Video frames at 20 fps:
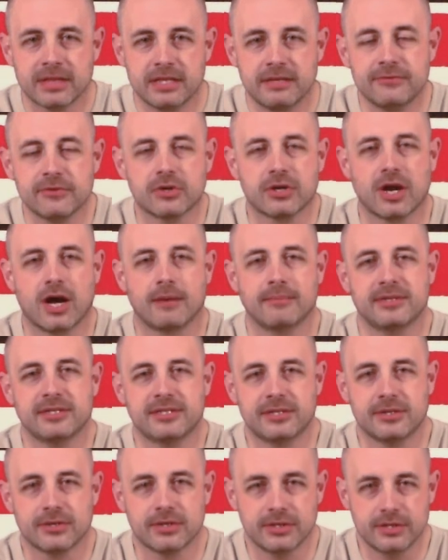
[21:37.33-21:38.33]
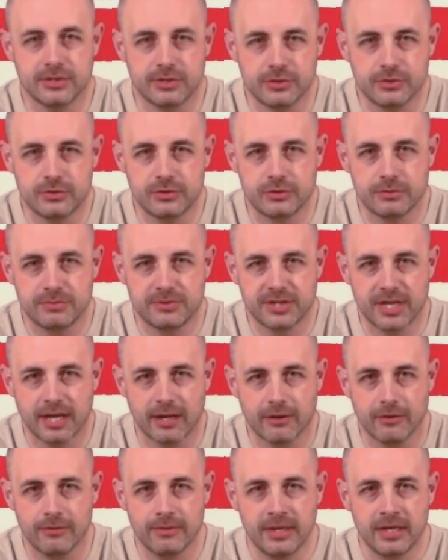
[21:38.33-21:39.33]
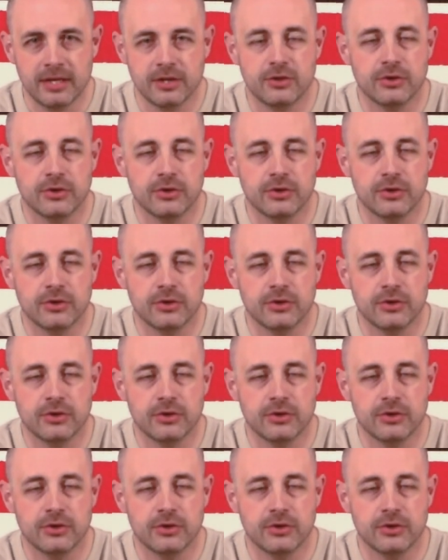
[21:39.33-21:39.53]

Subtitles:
Leave your comments here on the YouTube channel.